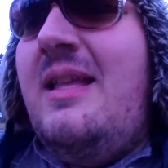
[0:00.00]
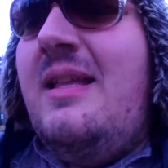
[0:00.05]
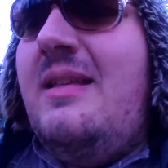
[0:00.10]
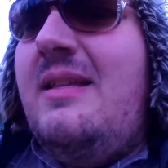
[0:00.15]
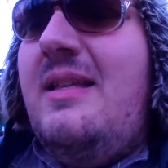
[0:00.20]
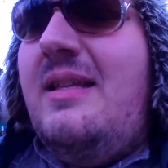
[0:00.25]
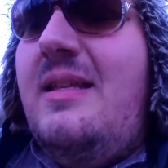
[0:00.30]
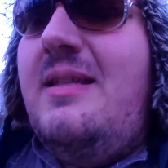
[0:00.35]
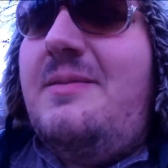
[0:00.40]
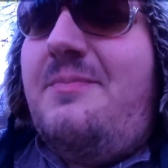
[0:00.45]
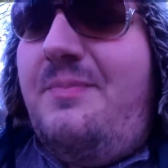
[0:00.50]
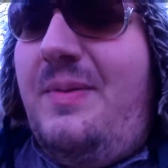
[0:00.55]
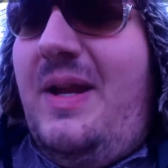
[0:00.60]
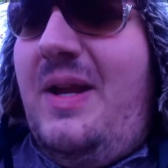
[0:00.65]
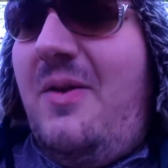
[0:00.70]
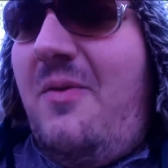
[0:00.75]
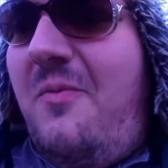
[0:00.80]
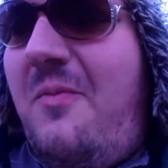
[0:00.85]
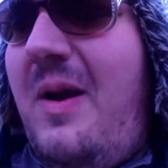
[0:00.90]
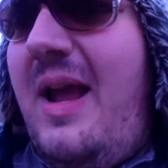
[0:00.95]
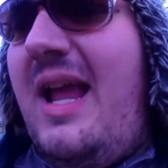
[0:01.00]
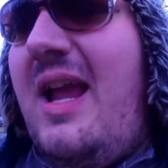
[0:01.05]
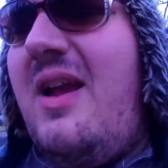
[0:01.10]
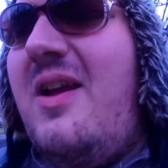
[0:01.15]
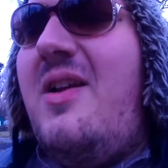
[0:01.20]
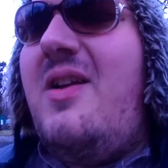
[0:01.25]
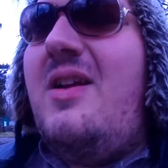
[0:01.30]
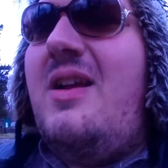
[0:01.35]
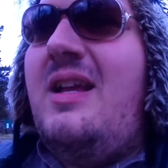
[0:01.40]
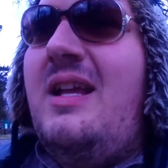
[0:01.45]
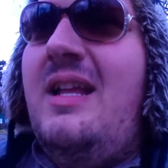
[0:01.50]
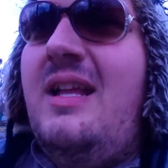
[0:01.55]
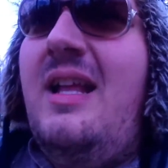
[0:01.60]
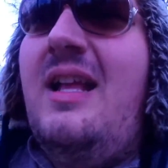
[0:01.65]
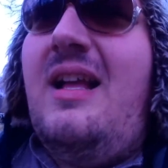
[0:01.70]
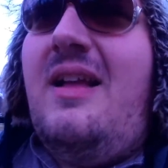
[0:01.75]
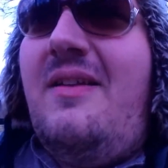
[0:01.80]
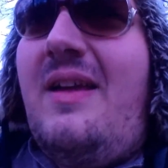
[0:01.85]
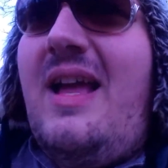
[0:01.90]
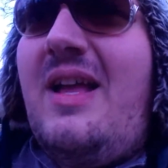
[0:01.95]
It's being aware
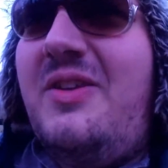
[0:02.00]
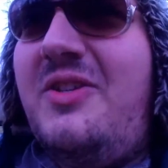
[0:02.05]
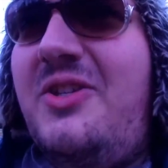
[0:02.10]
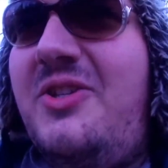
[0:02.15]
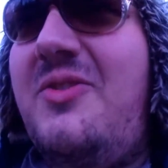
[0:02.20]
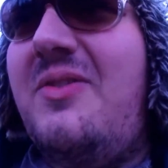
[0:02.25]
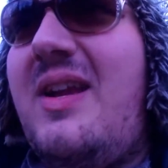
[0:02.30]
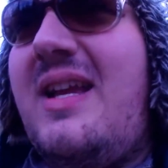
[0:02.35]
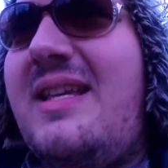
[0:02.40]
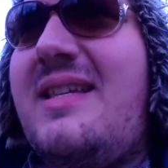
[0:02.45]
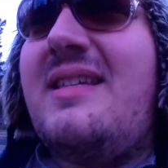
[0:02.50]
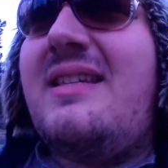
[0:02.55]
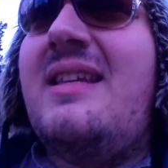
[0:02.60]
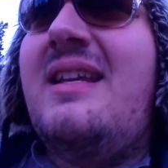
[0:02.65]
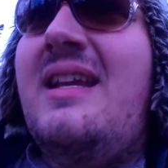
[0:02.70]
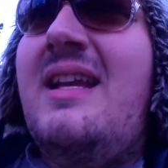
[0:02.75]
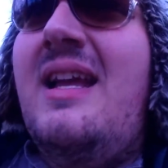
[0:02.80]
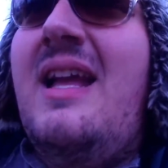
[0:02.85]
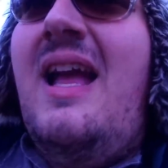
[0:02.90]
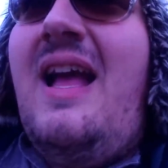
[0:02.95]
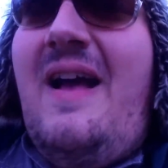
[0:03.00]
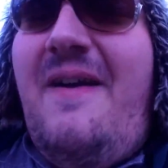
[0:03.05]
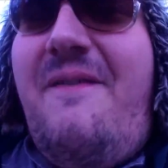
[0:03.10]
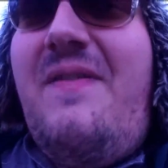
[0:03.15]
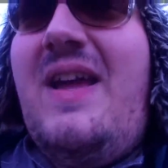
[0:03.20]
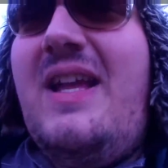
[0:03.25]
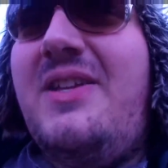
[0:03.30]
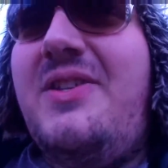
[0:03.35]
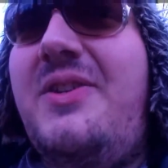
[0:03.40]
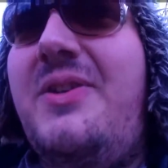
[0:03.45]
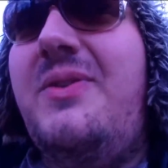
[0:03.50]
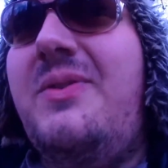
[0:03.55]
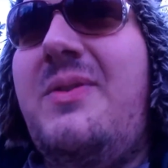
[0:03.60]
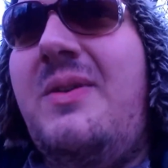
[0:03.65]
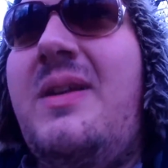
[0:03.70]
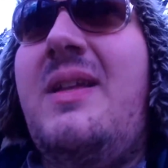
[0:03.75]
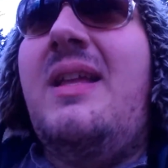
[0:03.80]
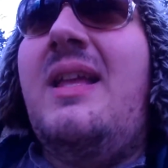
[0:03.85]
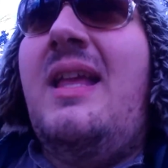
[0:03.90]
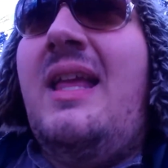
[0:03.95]
of how stress affects you
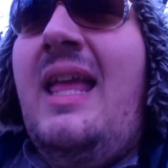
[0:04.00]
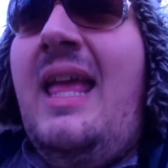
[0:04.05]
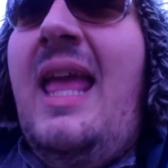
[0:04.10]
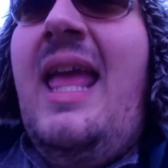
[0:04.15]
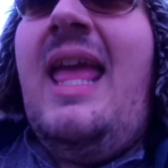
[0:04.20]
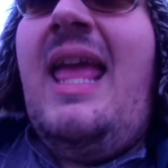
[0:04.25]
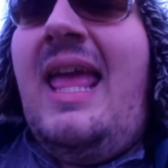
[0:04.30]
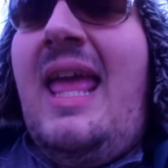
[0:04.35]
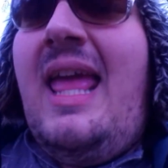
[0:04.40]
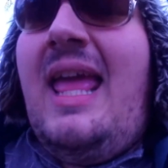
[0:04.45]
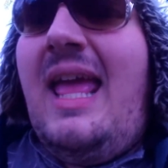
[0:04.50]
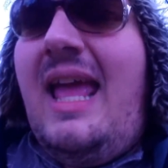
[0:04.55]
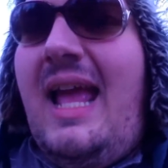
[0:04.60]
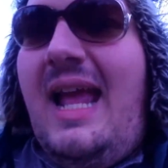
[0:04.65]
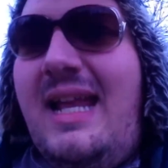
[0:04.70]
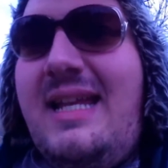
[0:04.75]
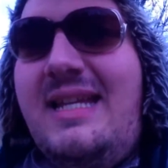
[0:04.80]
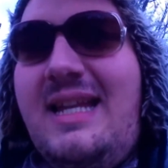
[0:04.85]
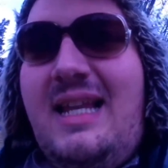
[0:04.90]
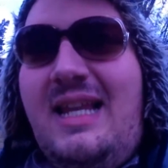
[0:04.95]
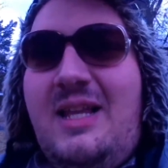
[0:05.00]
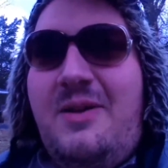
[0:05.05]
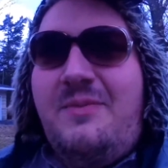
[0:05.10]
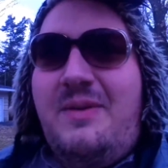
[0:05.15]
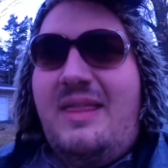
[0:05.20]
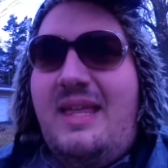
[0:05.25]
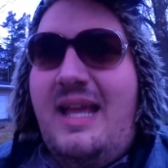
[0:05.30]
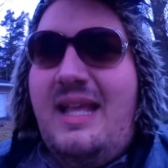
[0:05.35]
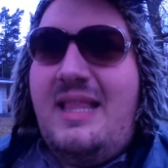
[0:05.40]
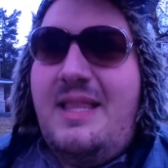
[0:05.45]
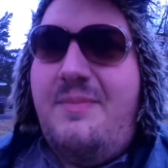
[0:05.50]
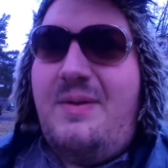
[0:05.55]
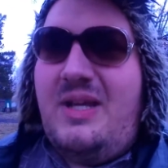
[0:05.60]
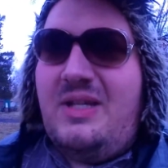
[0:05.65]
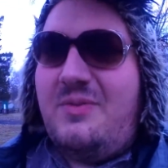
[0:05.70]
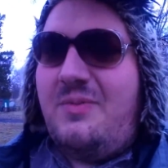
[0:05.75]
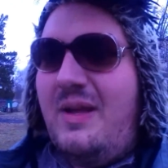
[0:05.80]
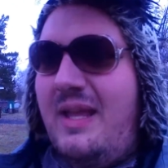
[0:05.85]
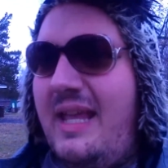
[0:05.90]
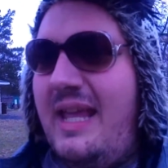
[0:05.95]
and dealing with that in the best way
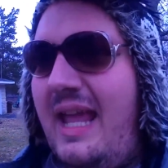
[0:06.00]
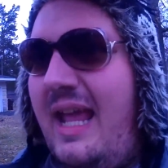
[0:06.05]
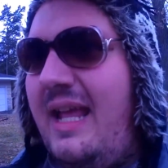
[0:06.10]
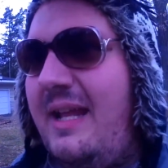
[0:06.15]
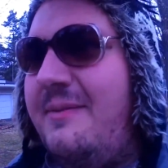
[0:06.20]
you can.